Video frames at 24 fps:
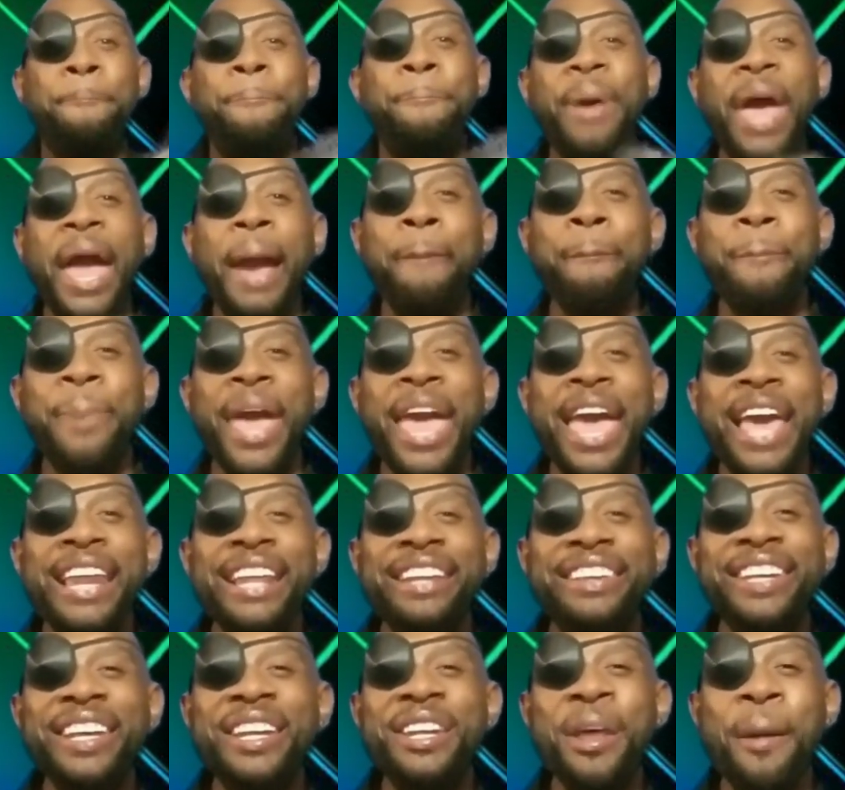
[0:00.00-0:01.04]
Big Ben is
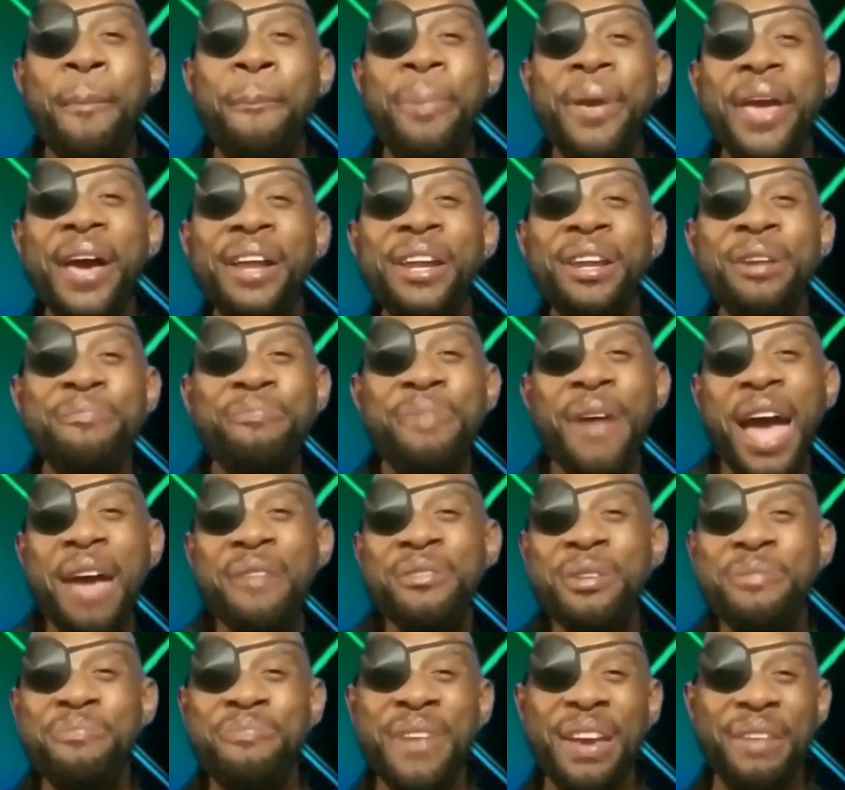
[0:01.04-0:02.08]
in the building,
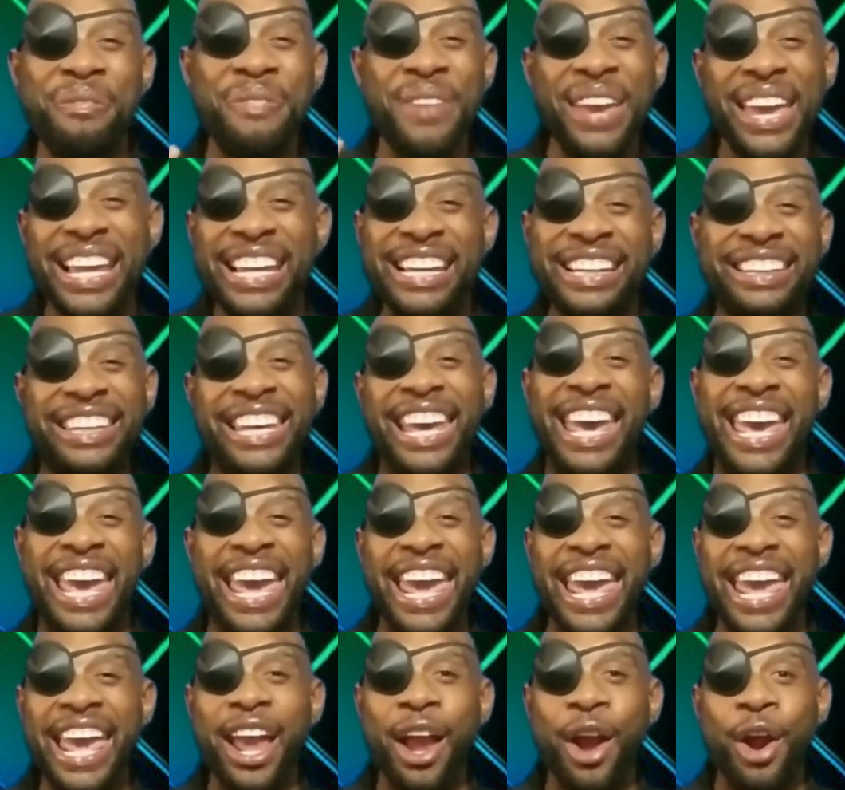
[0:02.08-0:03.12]
baby. Big Ben is
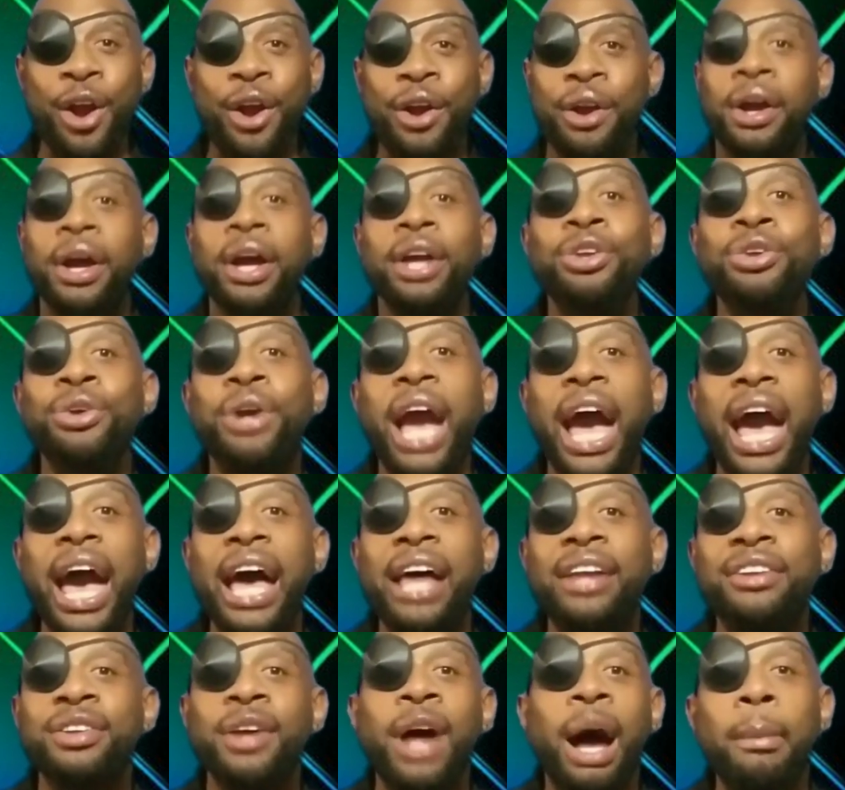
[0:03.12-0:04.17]
here. You
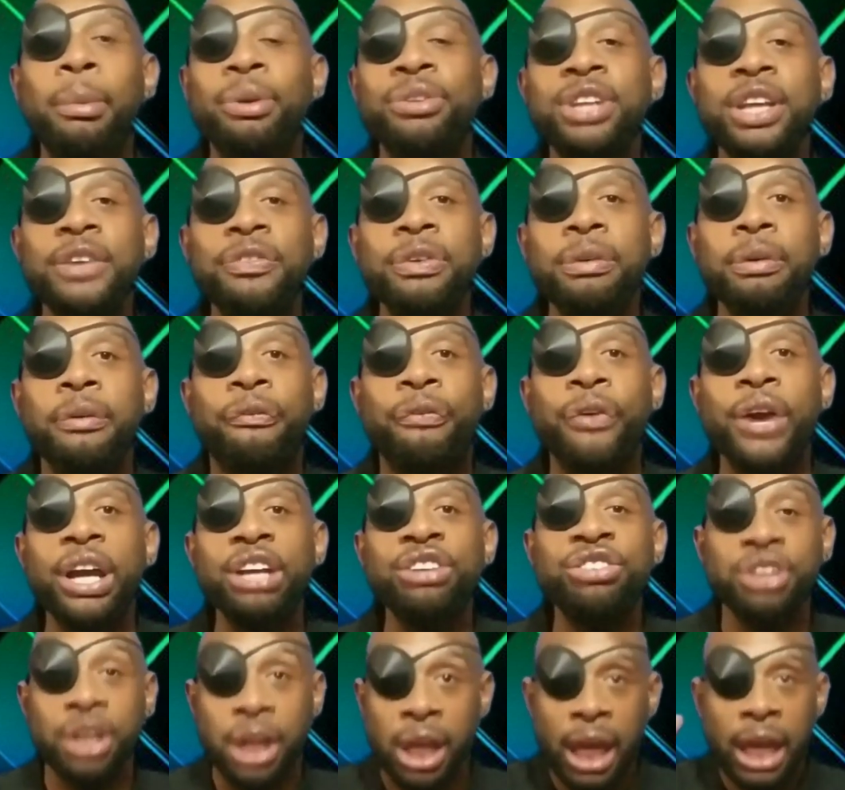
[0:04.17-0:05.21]
guys, I'm going to see if you
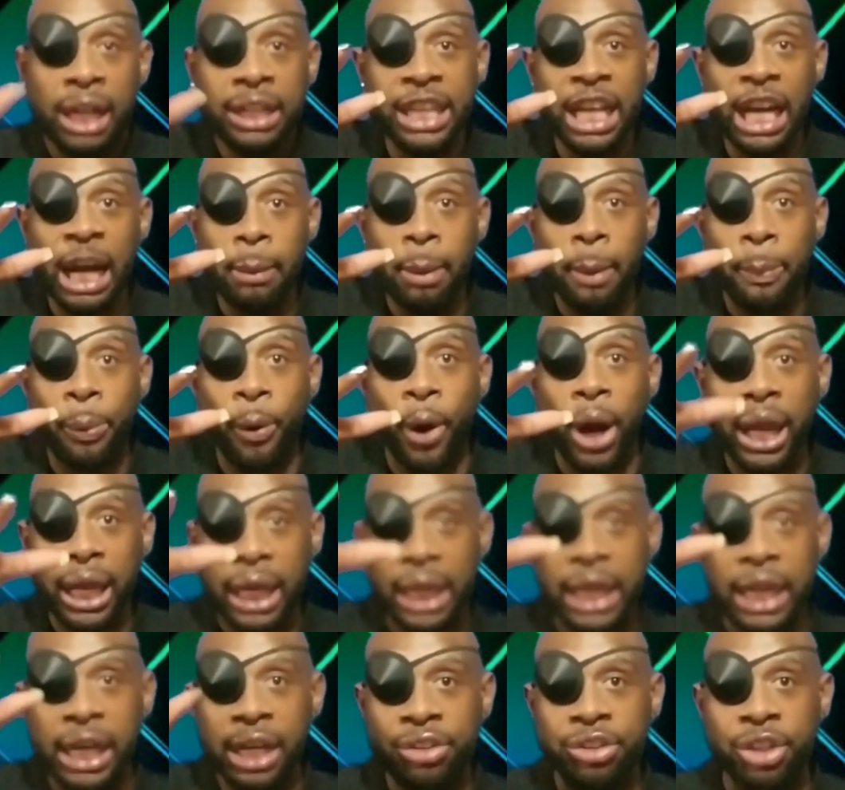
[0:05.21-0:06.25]
refresh it, then I'm going to pray
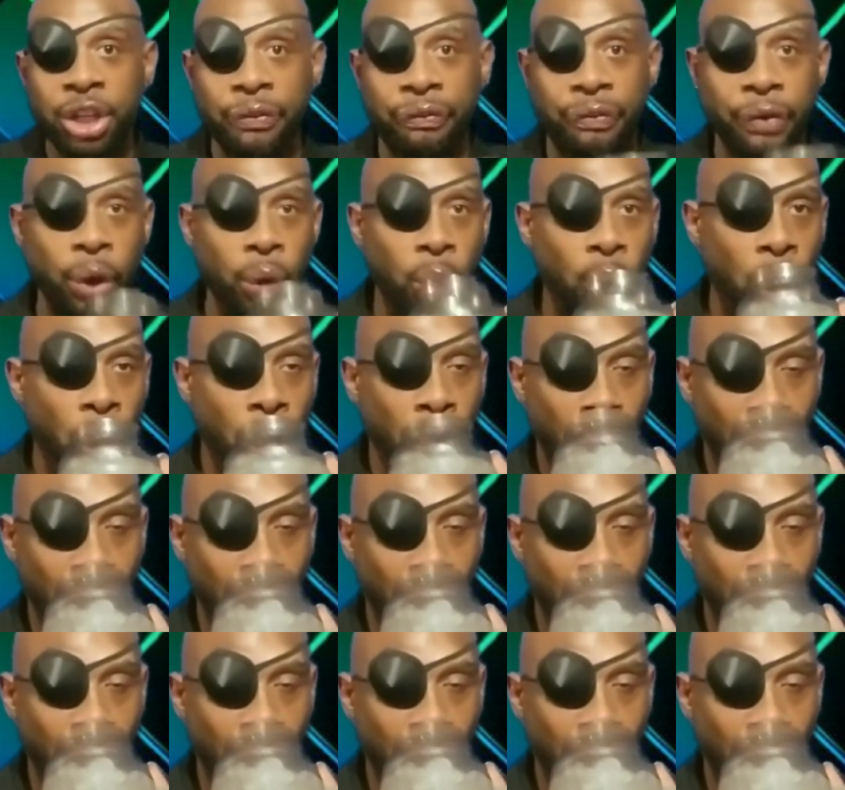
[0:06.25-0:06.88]
and get into the food.